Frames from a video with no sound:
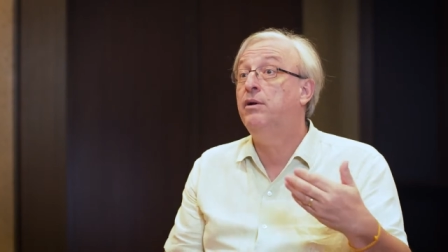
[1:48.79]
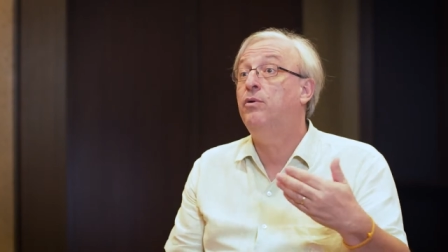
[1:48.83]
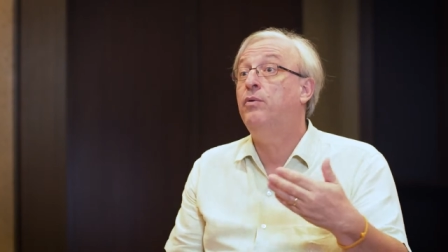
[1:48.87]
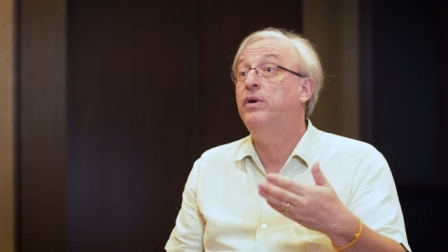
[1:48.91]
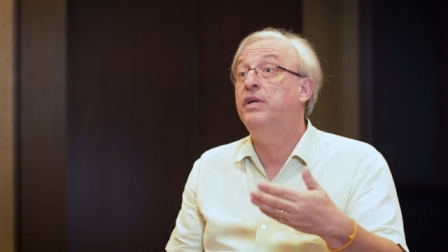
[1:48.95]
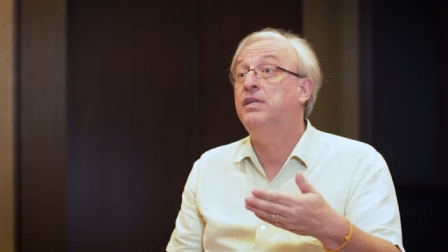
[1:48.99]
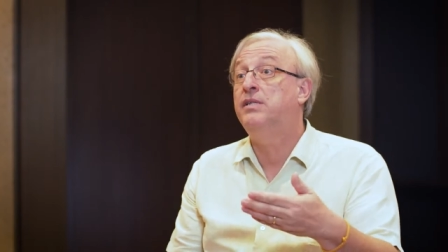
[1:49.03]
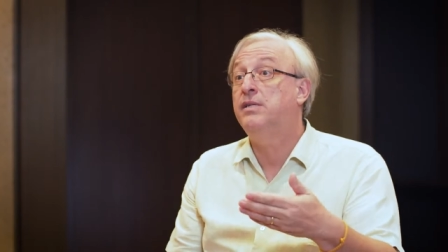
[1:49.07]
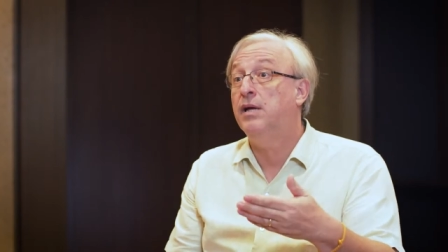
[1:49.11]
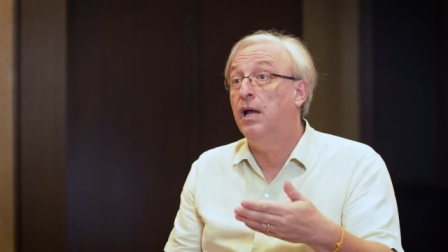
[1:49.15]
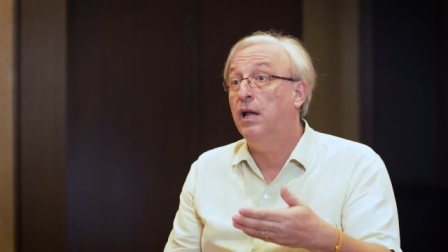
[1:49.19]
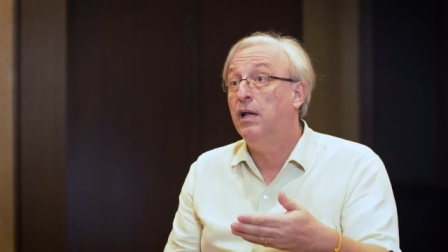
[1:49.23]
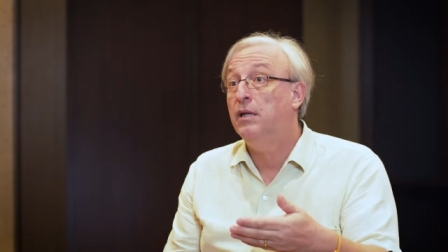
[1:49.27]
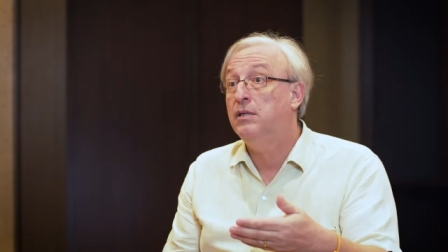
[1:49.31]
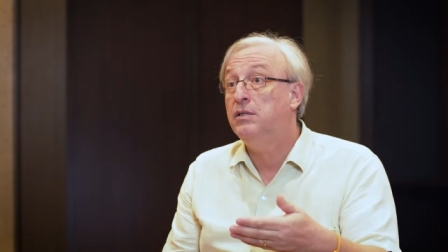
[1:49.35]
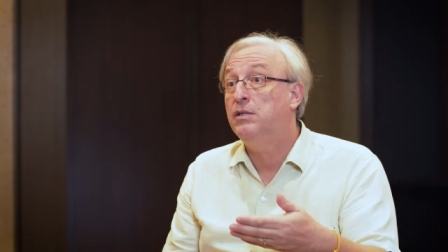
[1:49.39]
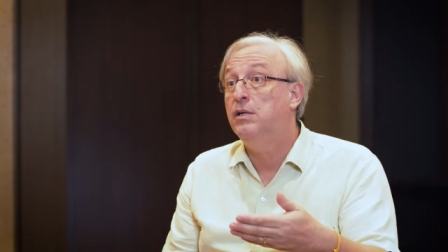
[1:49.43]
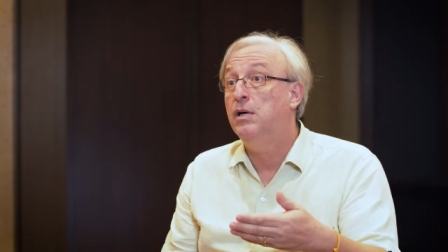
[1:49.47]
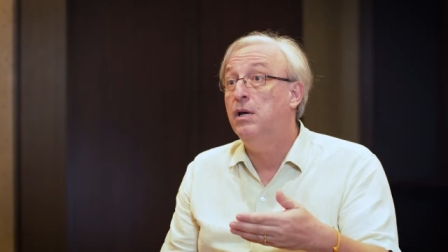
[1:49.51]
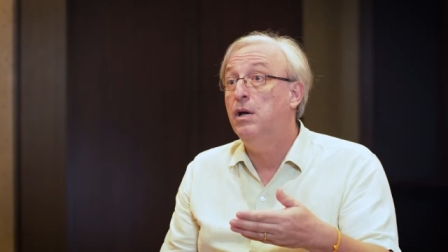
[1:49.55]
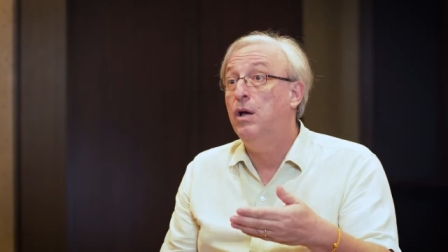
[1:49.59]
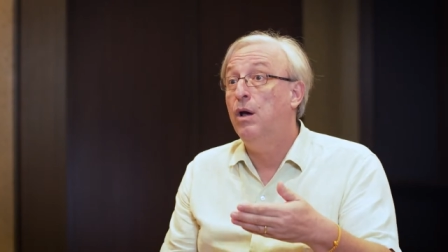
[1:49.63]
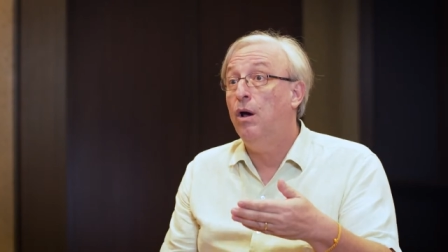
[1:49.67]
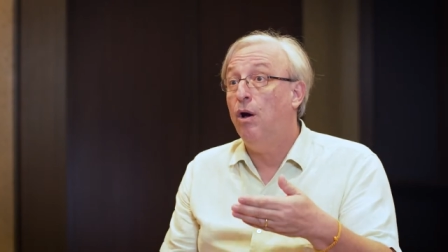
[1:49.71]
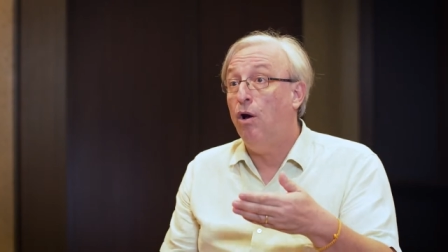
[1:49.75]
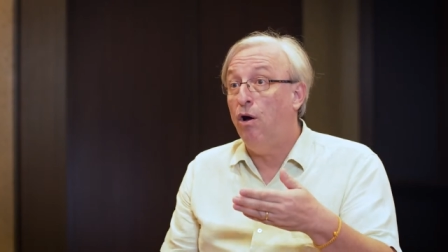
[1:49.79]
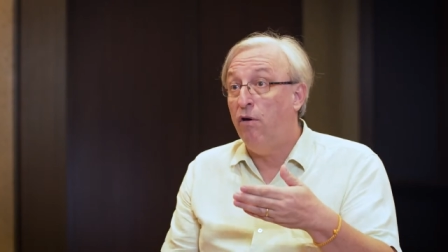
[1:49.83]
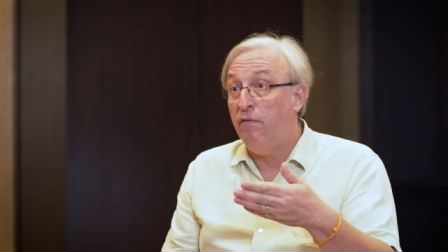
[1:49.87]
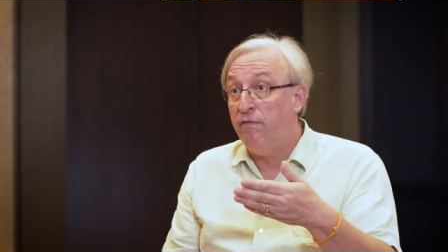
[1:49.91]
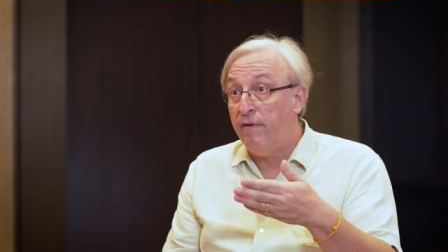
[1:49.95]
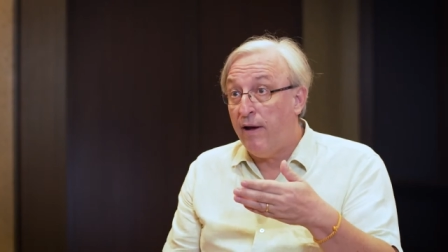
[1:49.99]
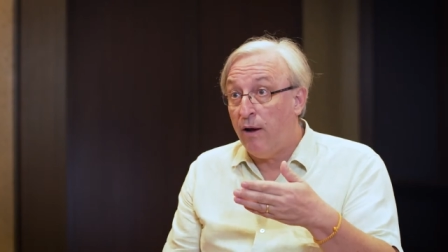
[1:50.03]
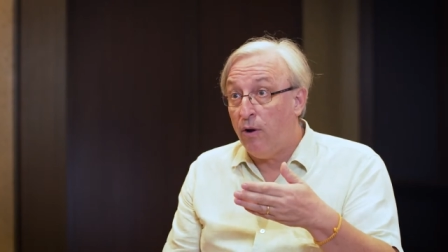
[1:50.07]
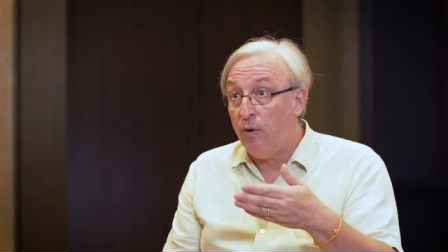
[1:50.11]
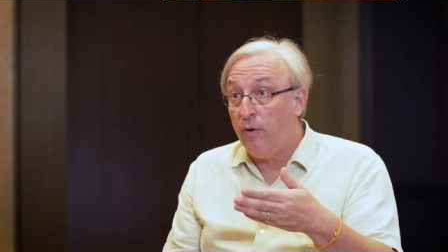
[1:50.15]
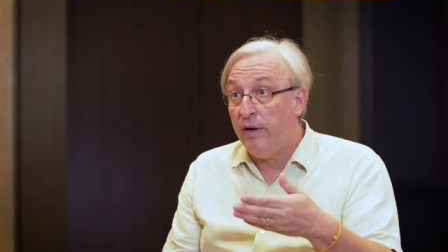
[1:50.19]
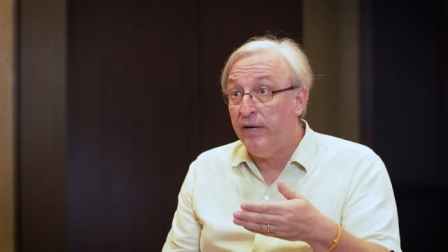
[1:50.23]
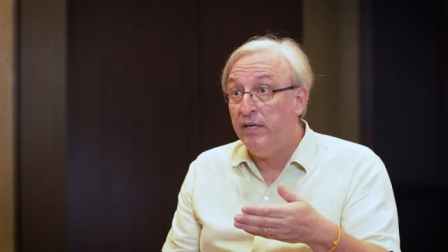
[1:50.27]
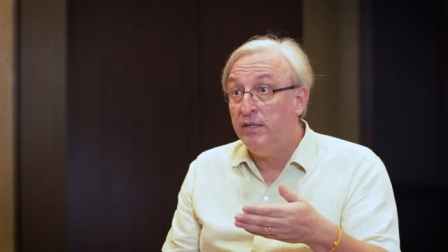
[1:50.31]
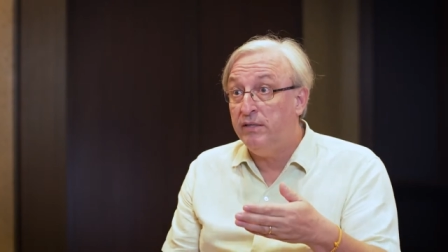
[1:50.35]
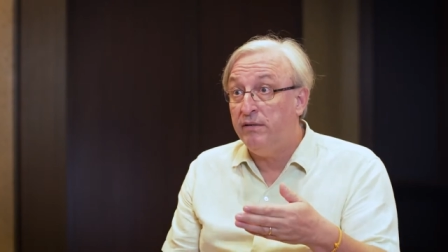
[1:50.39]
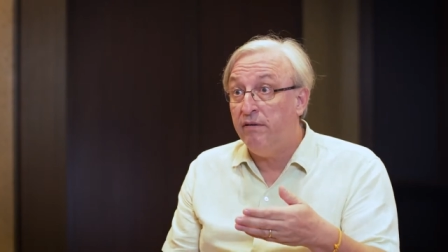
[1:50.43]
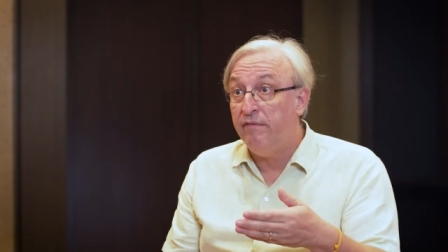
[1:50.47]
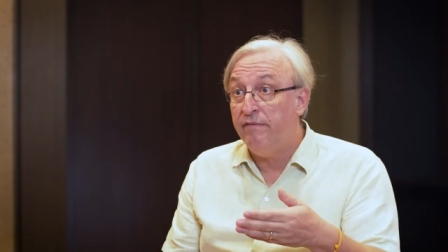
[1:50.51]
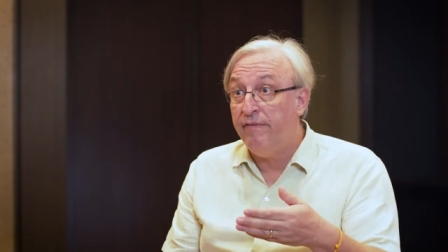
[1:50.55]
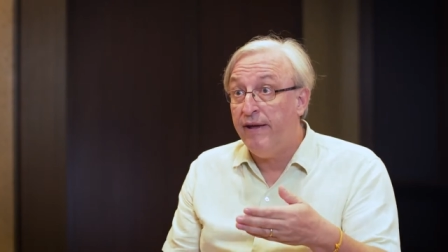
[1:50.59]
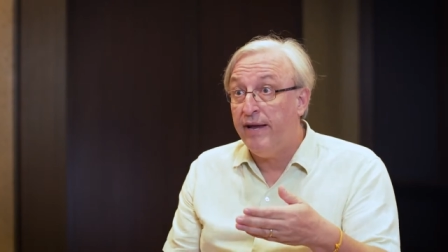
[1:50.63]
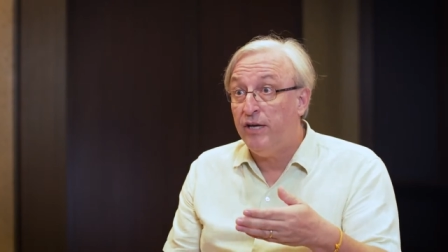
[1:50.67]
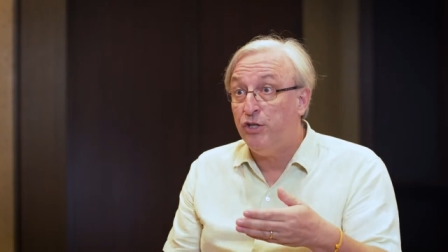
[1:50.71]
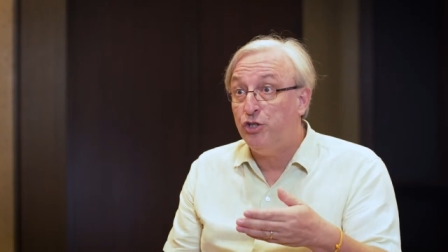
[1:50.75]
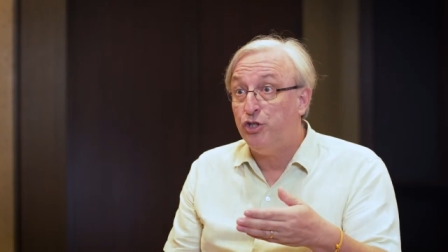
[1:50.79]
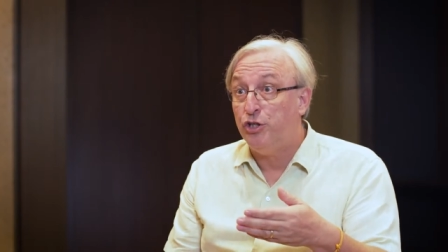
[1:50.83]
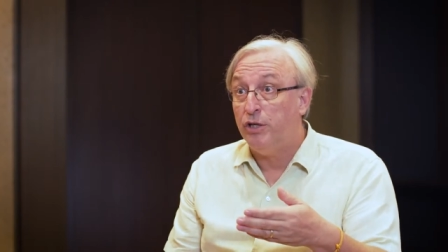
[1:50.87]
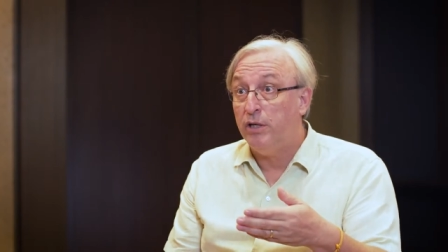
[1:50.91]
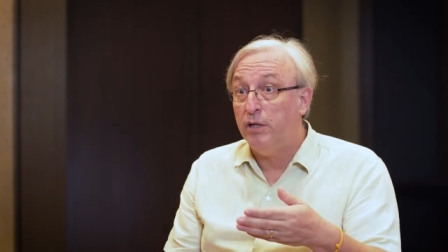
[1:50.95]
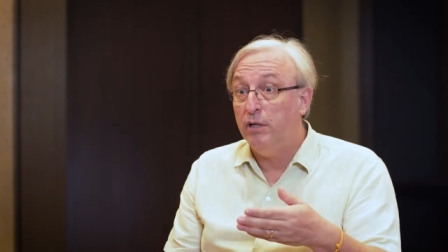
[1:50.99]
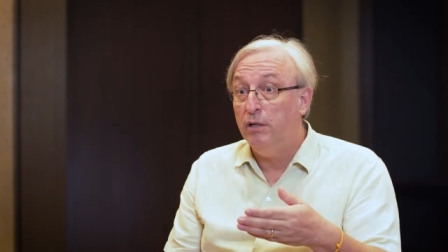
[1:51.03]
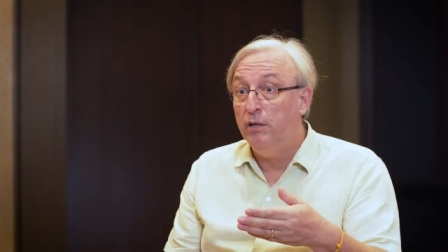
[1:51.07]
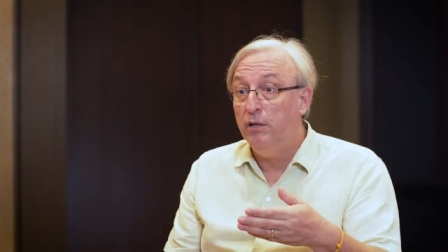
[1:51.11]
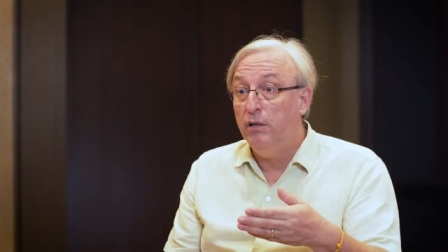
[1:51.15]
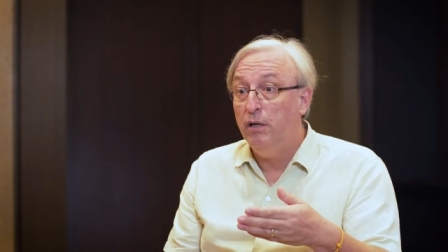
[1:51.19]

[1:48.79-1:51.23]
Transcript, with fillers: result of our intervention.